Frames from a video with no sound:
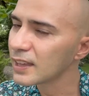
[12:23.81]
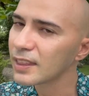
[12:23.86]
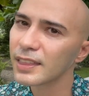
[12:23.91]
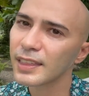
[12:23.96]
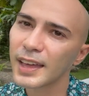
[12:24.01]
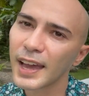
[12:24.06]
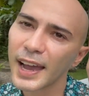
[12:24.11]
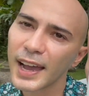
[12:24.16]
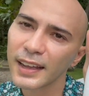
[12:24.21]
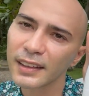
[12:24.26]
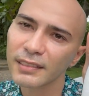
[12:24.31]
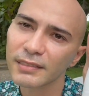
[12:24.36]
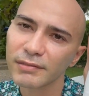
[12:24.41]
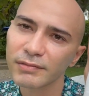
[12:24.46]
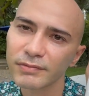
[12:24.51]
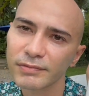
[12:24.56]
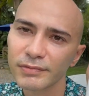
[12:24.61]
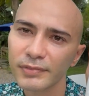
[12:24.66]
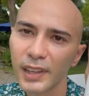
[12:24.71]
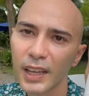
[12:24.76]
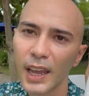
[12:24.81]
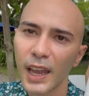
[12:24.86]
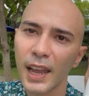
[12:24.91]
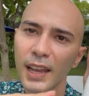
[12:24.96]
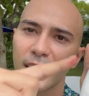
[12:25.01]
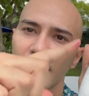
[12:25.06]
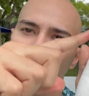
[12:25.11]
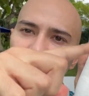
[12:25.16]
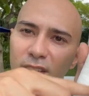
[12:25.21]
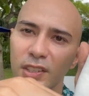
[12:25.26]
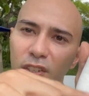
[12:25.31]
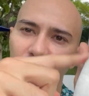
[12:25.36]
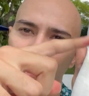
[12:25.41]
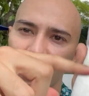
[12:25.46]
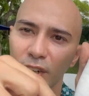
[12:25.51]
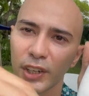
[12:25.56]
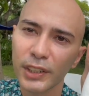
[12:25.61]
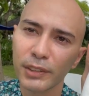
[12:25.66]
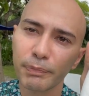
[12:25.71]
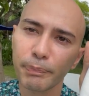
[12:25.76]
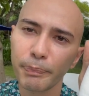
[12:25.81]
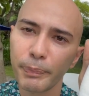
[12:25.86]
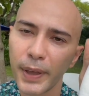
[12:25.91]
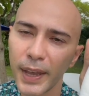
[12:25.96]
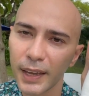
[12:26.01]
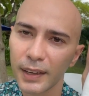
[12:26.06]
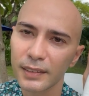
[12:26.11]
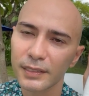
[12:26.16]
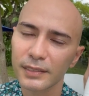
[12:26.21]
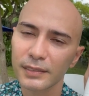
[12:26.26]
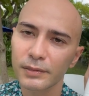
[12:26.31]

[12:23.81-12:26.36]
that it has turned pink